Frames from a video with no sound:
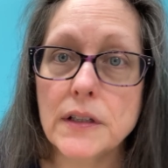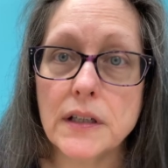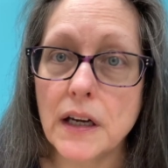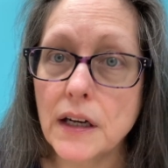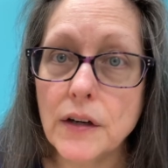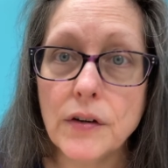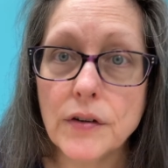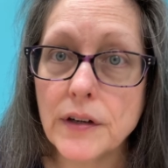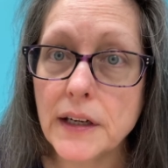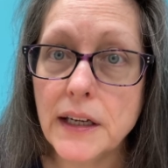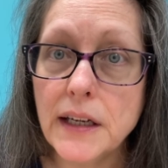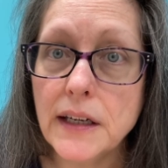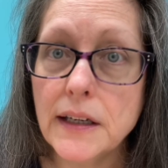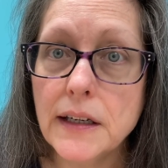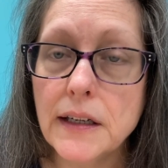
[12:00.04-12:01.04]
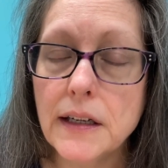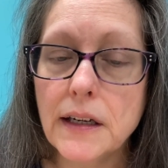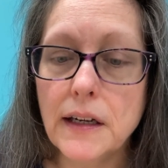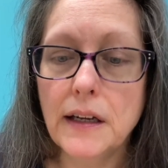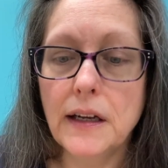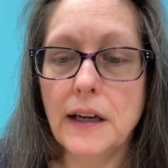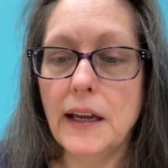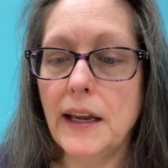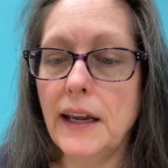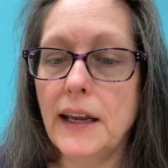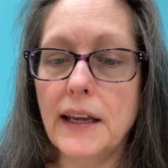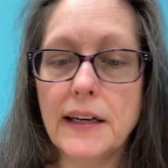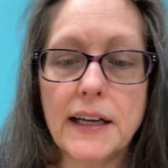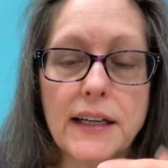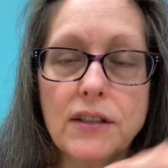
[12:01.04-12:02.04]
hungry,
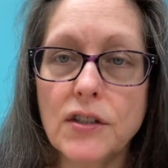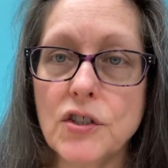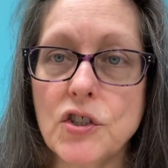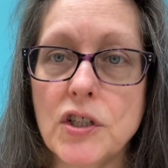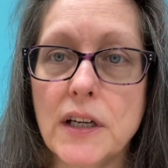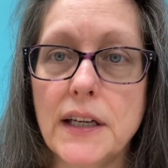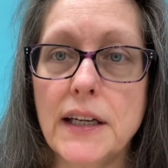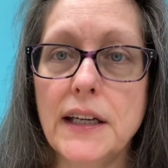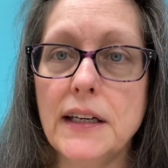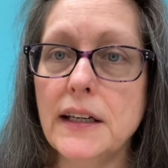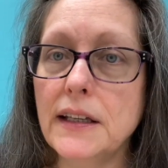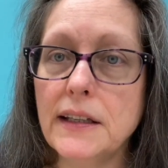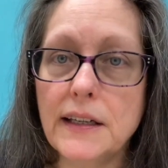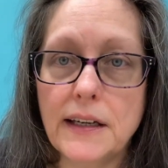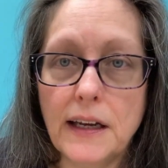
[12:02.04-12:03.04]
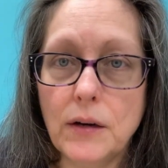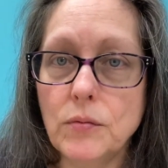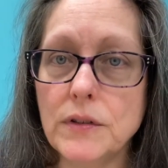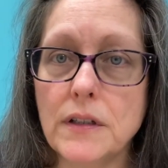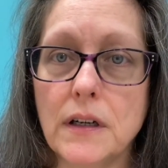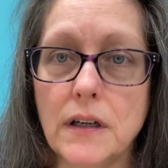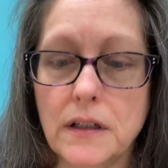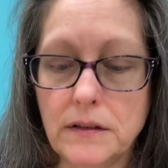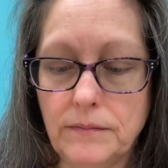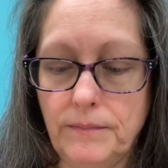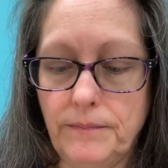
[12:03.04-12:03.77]
and I just shut it, and then I was gone.